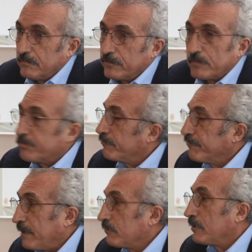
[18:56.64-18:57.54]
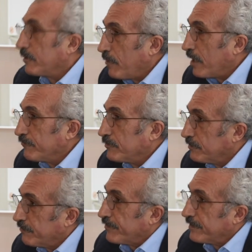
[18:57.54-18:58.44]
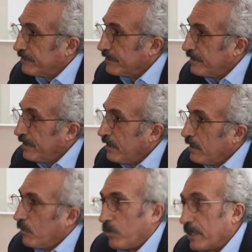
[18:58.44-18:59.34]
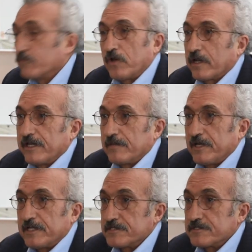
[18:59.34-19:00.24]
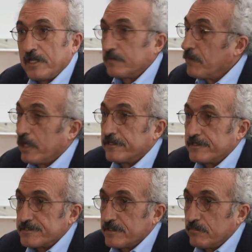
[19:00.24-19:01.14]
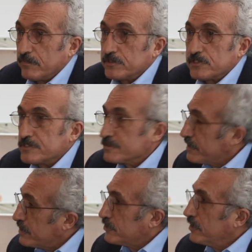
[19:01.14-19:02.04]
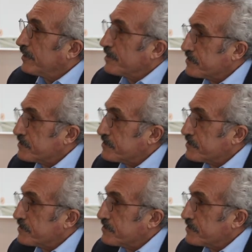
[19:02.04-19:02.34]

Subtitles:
They're profoundly, in my view, different. What I'm talking about is not modernism, which is essentially an